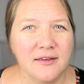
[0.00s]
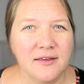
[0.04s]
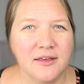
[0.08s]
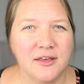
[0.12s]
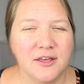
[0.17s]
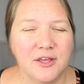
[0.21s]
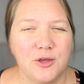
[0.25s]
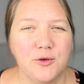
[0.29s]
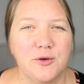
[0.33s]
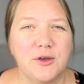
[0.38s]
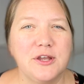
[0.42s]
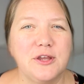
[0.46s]

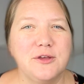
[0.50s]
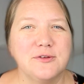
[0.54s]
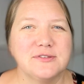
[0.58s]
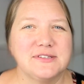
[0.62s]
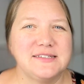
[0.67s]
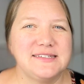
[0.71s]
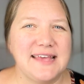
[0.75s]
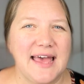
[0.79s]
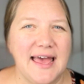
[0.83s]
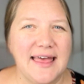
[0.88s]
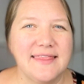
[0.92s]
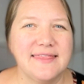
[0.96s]
you could use
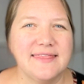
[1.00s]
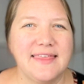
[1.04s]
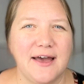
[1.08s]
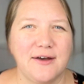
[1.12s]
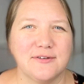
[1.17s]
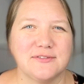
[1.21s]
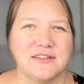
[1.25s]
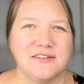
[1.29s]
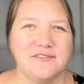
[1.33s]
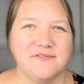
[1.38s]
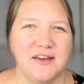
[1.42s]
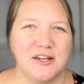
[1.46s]

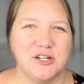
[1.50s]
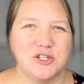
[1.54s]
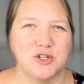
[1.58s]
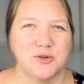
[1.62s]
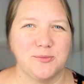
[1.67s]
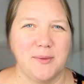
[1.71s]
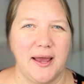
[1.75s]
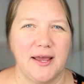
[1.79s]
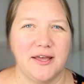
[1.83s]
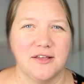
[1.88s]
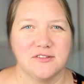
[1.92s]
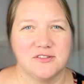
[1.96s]
10,000 Venture
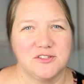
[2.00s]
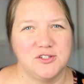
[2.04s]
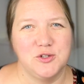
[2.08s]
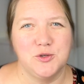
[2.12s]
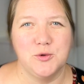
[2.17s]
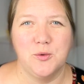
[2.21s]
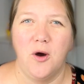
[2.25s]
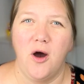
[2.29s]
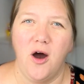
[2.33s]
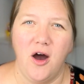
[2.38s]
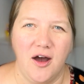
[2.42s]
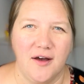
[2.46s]
Miles
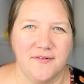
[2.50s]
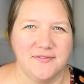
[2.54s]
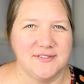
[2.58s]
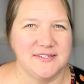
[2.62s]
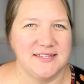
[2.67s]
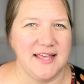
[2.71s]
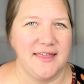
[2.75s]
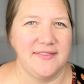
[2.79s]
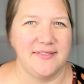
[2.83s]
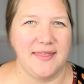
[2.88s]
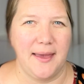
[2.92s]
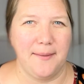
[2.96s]
to
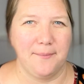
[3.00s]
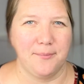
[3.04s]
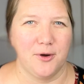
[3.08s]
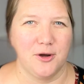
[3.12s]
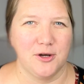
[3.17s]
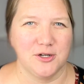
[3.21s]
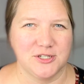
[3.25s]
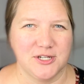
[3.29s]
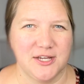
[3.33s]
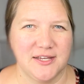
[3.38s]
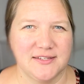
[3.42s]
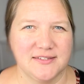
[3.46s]
offset that
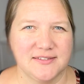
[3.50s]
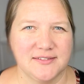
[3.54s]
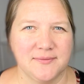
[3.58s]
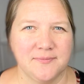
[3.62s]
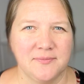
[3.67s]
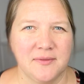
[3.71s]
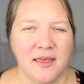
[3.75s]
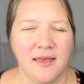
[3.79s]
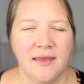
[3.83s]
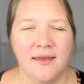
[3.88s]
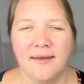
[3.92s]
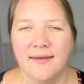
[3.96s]
purchase.
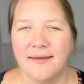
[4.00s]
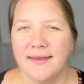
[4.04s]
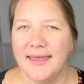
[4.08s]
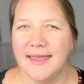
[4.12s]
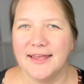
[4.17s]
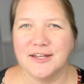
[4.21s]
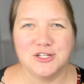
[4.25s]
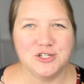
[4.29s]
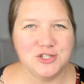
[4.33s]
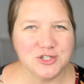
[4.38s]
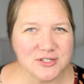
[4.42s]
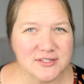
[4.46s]

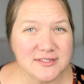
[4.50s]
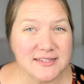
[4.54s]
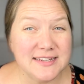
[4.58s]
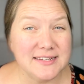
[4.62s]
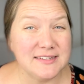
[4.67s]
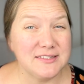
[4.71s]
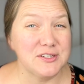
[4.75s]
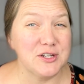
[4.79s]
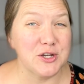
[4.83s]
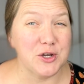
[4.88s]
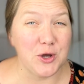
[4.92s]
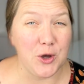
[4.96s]
It just
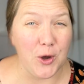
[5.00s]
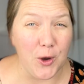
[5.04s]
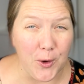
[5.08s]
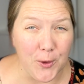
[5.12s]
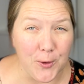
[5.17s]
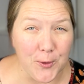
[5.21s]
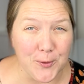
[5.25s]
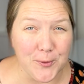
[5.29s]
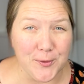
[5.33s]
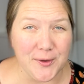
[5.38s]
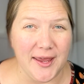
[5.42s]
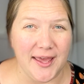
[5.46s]
needs to
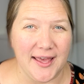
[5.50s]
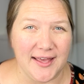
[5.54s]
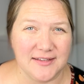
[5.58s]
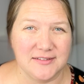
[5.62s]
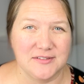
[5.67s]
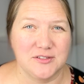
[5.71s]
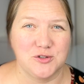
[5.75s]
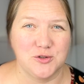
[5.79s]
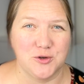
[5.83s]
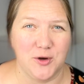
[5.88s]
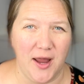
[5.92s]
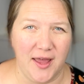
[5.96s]
code
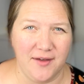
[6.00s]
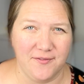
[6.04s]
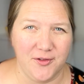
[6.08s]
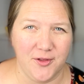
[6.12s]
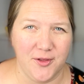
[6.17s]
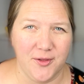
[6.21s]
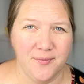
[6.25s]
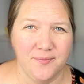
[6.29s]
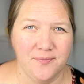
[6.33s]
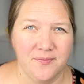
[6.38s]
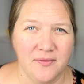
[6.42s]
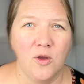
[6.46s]
as
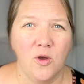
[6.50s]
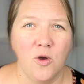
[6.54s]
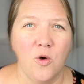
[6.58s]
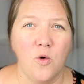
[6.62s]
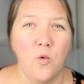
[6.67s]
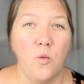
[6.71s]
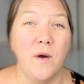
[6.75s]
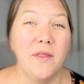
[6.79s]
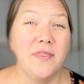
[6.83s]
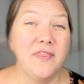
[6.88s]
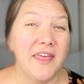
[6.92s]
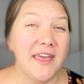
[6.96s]
travel.
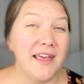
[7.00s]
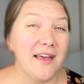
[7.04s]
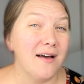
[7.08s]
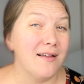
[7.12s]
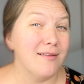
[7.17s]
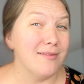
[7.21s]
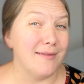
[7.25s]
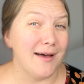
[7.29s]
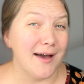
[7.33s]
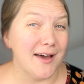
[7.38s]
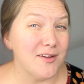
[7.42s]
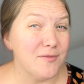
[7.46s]
One thing a
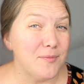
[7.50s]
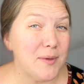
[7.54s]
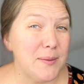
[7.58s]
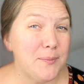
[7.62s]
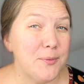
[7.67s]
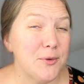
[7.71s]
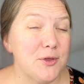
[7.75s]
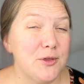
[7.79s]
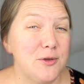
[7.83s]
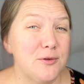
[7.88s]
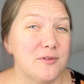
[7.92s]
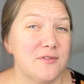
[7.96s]
lot of
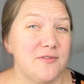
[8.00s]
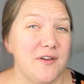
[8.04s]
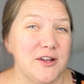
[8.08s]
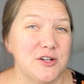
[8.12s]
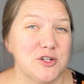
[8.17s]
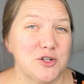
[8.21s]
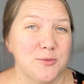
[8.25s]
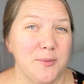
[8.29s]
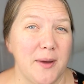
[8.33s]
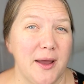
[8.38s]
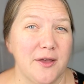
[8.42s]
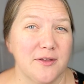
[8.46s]
people use
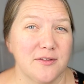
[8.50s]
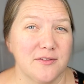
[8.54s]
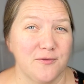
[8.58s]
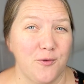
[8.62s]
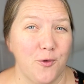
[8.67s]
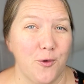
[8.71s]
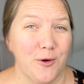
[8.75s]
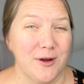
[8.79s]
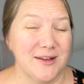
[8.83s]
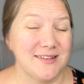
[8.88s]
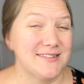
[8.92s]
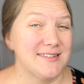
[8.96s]
Venture Miles
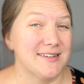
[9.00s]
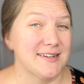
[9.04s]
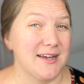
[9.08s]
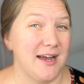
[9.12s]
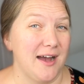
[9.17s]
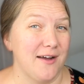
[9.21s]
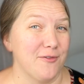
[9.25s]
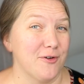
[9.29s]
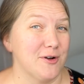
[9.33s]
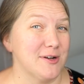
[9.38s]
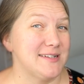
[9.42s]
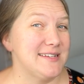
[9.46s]
for is to
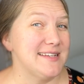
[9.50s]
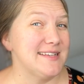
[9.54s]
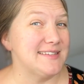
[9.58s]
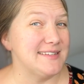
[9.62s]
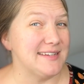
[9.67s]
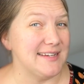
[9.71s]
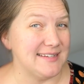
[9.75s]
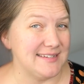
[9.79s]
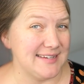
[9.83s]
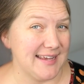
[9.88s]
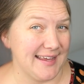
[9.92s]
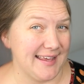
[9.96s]
cover
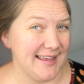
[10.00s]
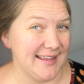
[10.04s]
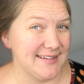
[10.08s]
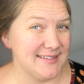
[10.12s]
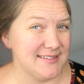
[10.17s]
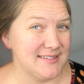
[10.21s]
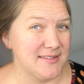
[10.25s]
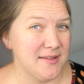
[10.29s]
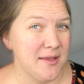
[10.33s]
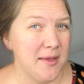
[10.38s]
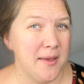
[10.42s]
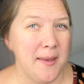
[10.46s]
Disney
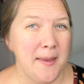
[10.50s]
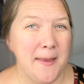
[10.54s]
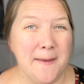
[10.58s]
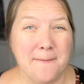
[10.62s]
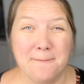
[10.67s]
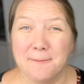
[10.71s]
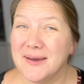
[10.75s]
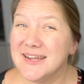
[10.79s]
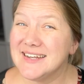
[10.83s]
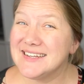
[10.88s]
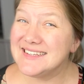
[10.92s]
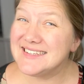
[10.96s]
tickets.
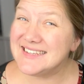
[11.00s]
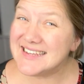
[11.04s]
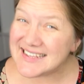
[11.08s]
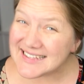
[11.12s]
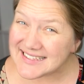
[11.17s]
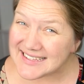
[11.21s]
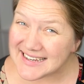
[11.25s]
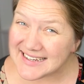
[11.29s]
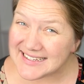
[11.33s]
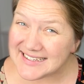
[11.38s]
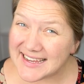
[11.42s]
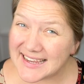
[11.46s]
But
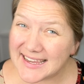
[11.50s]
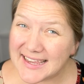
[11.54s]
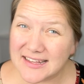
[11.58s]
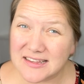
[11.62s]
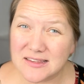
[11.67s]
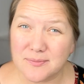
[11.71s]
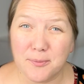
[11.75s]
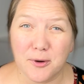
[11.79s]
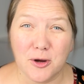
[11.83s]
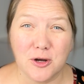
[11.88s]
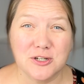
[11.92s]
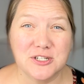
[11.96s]
Disney tickets
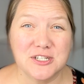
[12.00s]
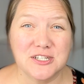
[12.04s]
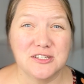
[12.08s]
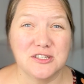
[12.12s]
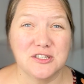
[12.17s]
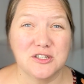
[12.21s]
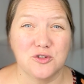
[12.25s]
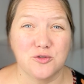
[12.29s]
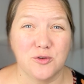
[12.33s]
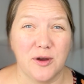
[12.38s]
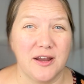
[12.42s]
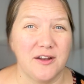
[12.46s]
purchased
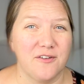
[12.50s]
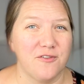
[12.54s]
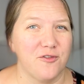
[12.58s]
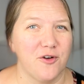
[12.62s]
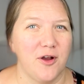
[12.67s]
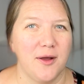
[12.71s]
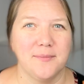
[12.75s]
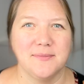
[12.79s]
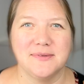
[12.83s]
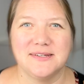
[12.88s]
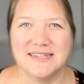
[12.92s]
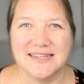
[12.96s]
straight
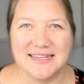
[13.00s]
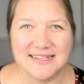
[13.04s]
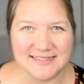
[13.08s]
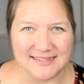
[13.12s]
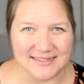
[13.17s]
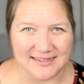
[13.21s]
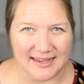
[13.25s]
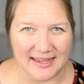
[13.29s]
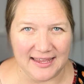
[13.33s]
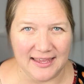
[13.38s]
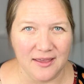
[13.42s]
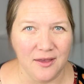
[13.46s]
from
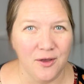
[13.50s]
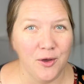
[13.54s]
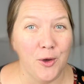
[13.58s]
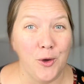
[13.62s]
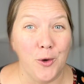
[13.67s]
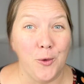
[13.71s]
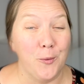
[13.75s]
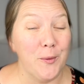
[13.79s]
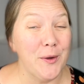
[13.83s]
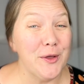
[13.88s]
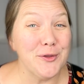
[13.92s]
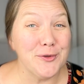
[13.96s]
Disney
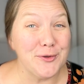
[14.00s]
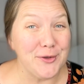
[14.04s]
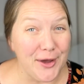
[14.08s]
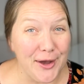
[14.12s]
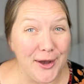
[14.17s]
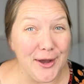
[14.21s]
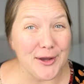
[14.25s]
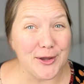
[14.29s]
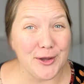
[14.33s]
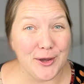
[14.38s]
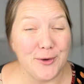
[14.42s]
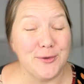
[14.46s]
will
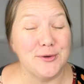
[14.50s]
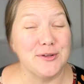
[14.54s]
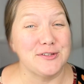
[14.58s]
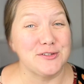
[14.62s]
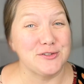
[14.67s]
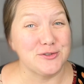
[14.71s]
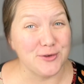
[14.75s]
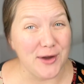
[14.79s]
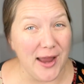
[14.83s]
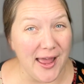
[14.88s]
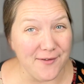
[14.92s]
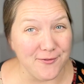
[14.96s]
not code as
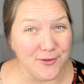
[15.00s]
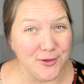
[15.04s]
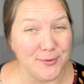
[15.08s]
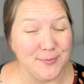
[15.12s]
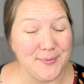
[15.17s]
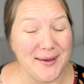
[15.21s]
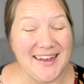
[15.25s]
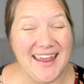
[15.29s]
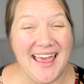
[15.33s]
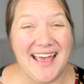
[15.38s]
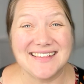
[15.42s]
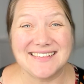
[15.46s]
travel,
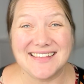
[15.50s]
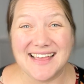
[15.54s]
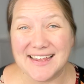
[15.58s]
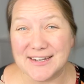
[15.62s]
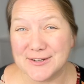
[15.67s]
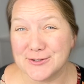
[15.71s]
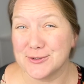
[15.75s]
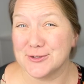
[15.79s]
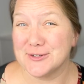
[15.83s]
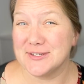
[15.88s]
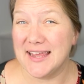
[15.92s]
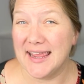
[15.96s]
but as
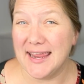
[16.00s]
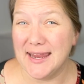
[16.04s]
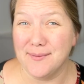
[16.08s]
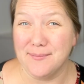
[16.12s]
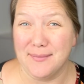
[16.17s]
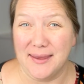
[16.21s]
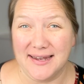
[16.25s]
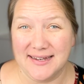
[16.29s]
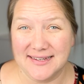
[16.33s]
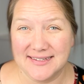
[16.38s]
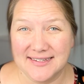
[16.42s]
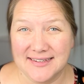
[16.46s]

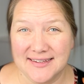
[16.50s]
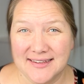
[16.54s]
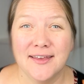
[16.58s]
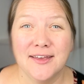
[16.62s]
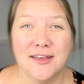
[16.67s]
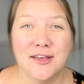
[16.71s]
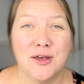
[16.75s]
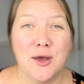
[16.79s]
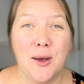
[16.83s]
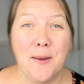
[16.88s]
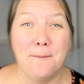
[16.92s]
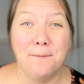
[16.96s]
entertainment.
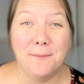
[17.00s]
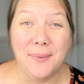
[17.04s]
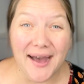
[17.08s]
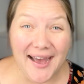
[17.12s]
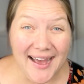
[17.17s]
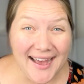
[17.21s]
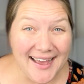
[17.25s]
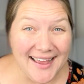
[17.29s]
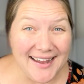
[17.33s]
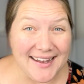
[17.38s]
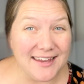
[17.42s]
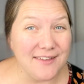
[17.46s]

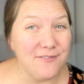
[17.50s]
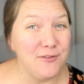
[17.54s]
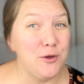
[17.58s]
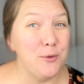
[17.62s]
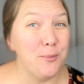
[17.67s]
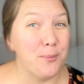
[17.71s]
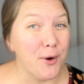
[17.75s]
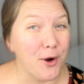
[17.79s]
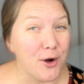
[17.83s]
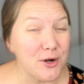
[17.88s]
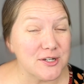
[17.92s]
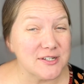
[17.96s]
But if you
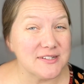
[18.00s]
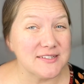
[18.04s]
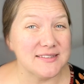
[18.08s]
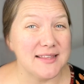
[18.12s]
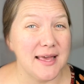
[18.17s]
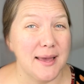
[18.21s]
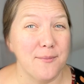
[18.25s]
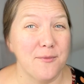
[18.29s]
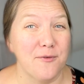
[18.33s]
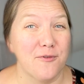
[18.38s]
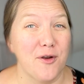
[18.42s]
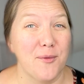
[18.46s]
purchase
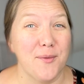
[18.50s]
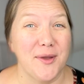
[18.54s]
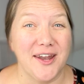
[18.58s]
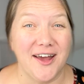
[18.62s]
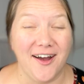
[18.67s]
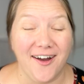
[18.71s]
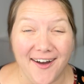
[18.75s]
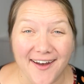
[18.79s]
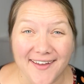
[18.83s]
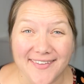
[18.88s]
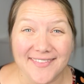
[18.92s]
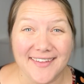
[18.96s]
them from an
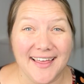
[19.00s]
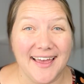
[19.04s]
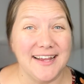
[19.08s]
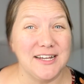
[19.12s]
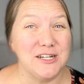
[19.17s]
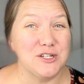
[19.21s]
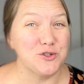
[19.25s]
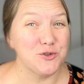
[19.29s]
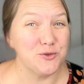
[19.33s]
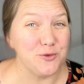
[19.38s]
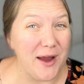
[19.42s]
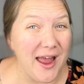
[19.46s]
online
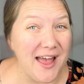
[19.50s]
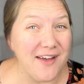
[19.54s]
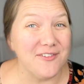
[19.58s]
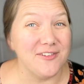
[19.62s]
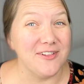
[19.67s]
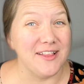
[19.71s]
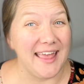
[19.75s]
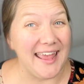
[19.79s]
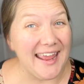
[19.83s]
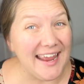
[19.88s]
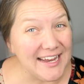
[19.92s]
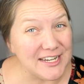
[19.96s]

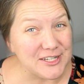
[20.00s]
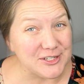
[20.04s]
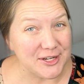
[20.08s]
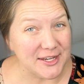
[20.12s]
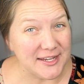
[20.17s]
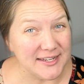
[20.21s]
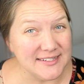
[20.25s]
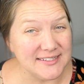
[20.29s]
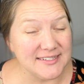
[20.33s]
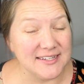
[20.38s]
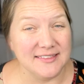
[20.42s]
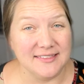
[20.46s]
travel
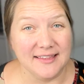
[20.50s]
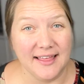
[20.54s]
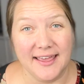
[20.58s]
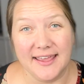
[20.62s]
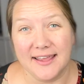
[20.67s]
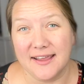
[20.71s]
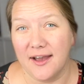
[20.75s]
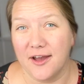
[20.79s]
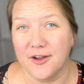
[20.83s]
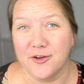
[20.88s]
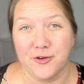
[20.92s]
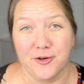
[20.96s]
agent,
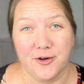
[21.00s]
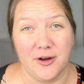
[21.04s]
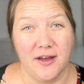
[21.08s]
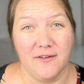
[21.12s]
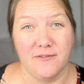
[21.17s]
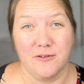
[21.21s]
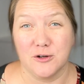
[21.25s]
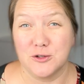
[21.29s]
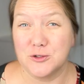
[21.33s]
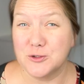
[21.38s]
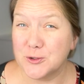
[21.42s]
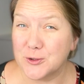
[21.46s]
like
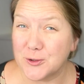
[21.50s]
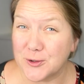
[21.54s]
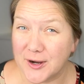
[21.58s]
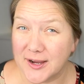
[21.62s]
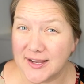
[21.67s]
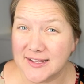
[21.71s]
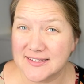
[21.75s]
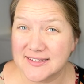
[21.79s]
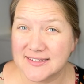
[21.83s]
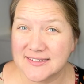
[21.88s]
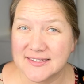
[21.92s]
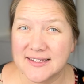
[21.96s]
Undercover
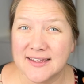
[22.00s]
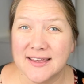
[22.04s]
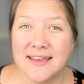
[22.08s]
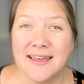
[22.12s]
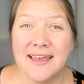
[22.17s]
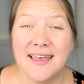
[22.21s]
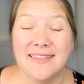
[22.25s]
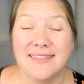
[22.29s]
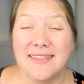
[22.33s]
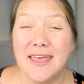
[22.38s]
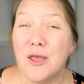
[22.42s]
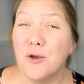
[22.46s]
Tourist,
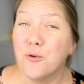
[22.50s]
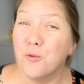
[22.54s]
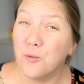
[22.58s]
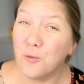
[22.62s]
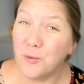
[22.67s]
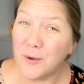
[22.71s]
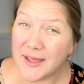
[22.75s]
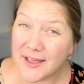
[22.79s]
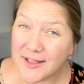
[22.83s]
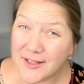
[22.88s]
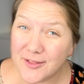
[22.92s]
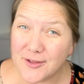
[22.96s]
they
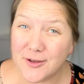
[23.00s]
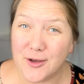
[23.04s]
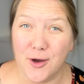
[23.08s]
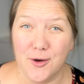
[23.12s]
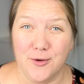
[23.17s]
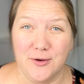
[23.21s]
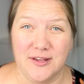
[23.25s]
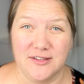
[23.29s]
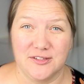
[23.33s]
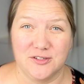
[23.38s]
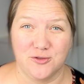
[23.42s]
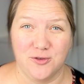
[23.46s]
will
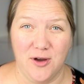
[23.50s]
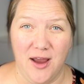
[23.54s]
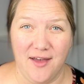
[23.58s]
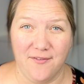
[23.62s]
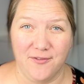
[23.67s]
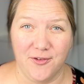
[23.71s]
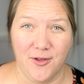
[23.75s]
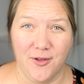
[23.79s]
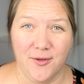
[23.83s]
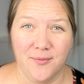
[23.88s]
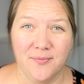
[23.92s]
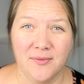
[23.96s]
code as
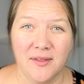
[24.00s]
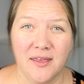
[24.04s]
travel.